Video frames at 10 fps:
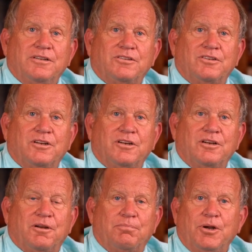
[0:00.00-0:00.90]

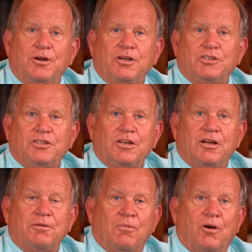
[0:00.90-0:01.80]
appearance is
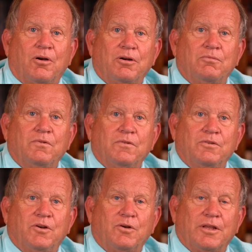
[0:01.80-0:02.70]
not marred
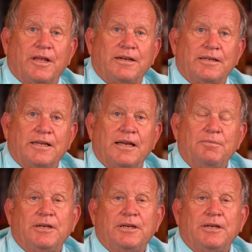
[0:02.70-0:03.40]
during that time.